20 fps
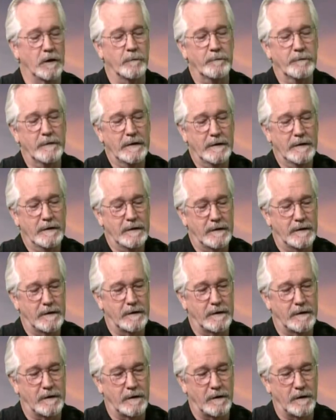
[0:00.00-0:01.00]
okay.
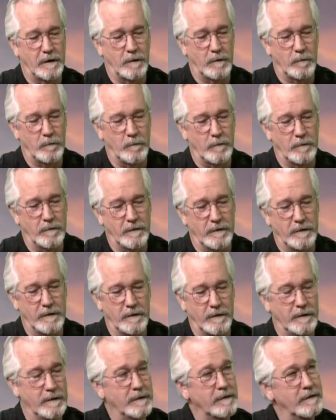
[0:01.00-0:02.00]
So a
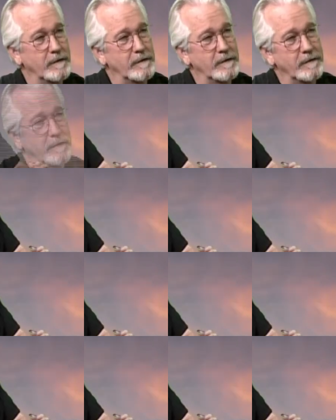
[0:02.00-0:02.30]
sudden